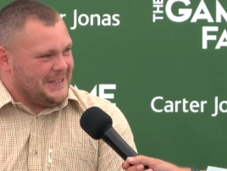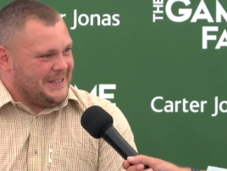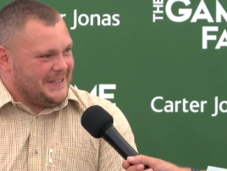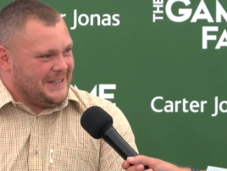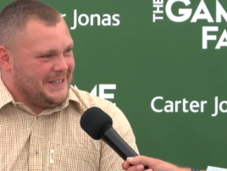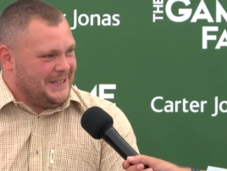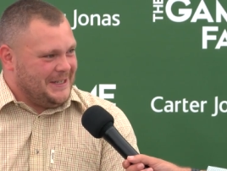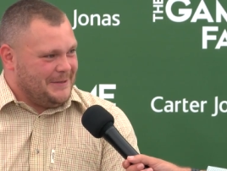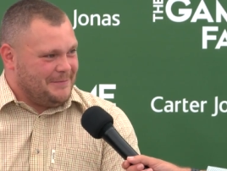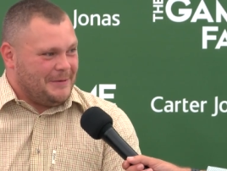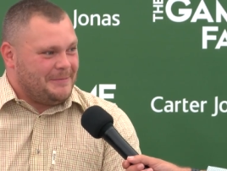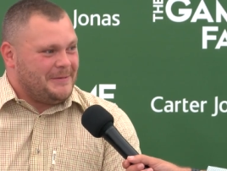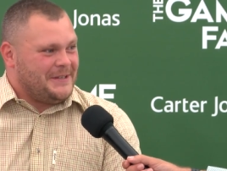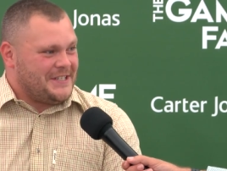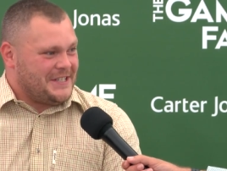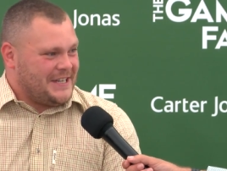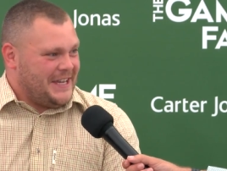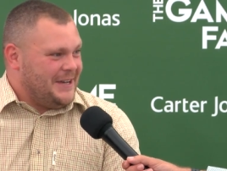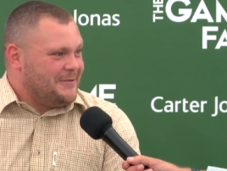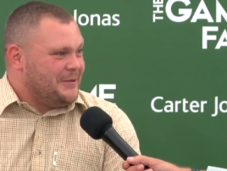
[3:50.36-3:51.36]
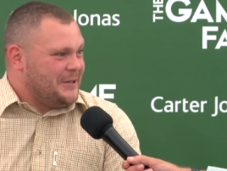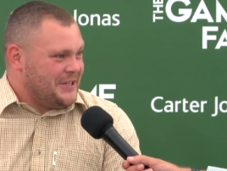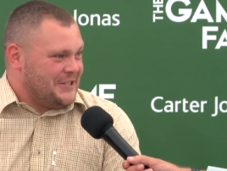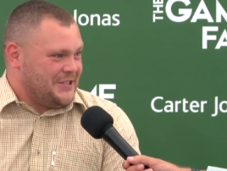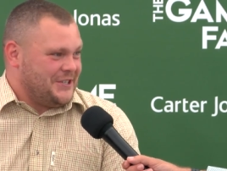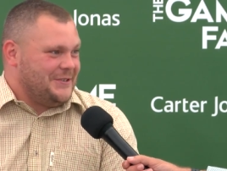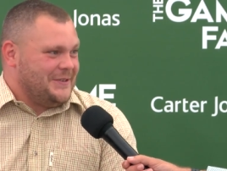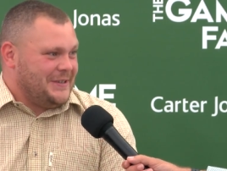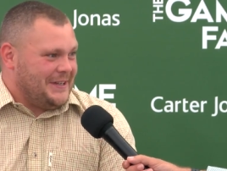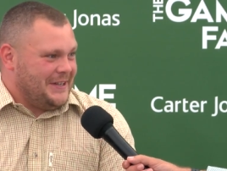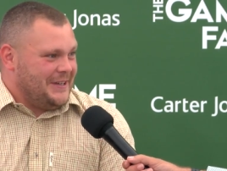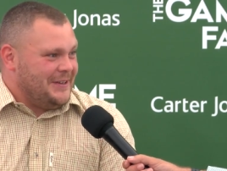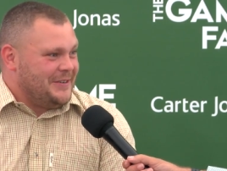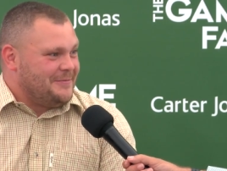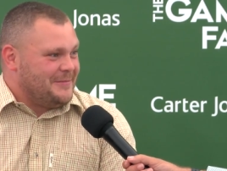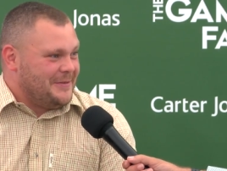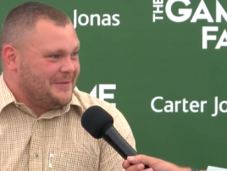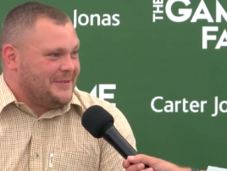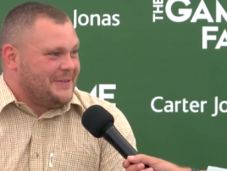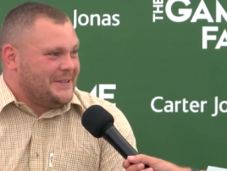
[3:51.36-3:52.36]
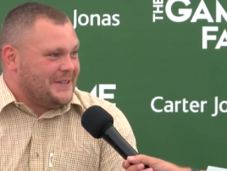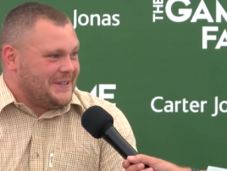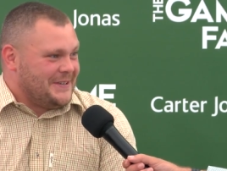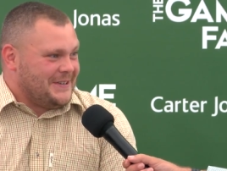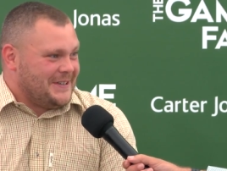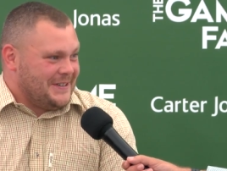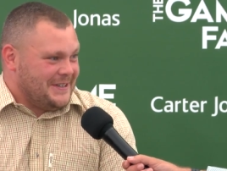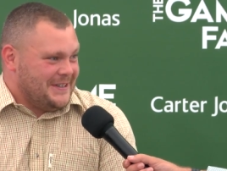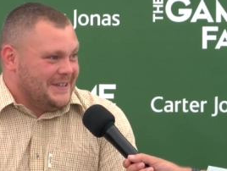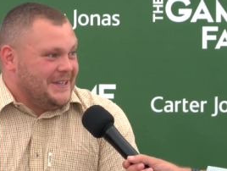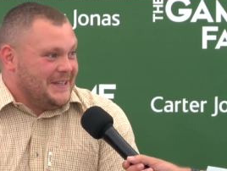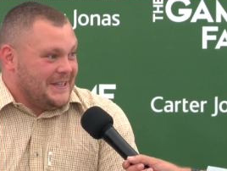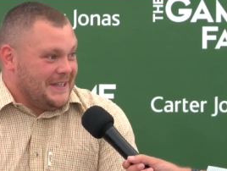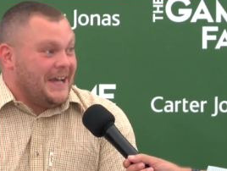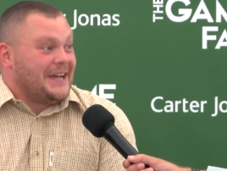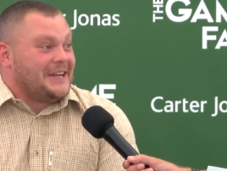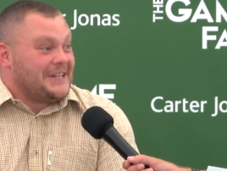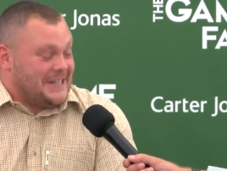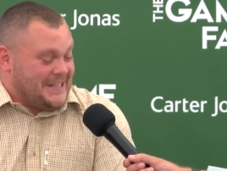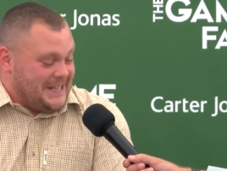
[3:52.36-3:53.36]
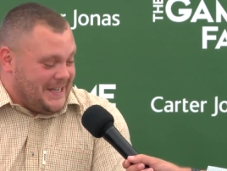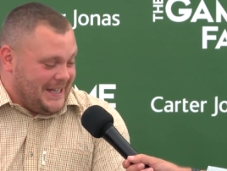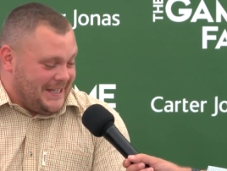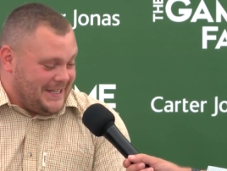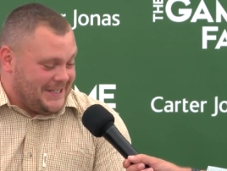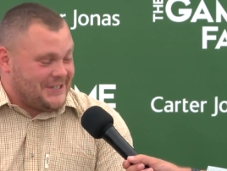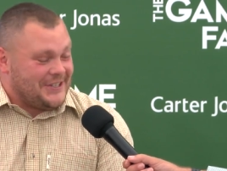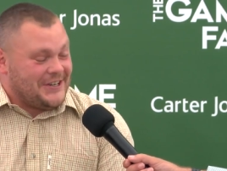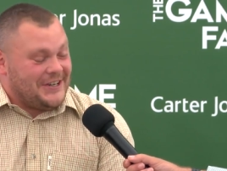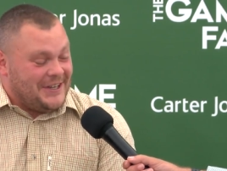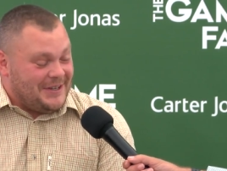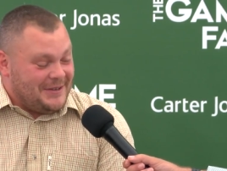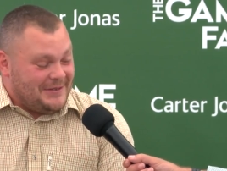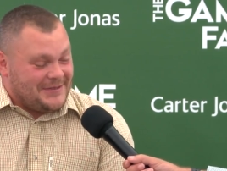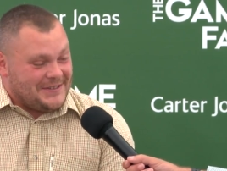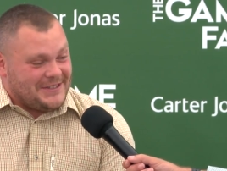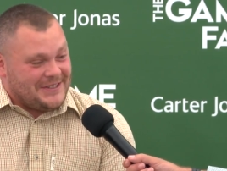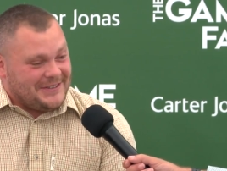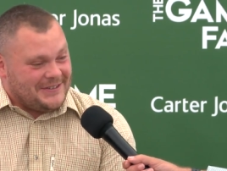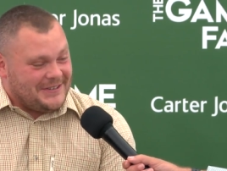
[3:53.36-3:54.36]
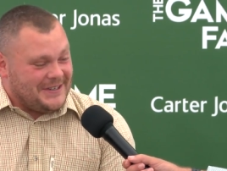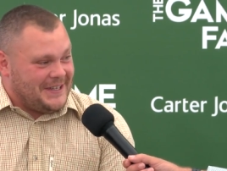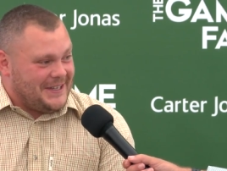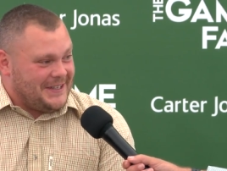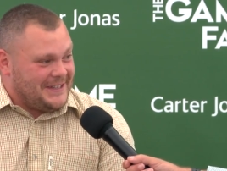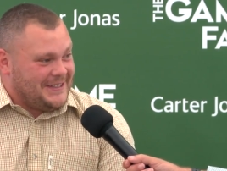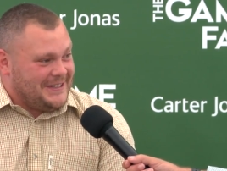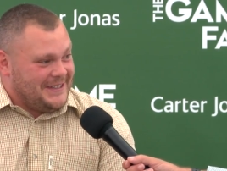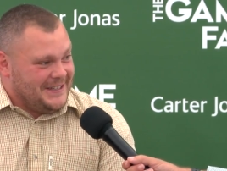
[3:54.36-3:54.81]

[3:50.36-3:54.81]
you, would probably scare what you're shooting at off before you could actually get the shot off. So yeah.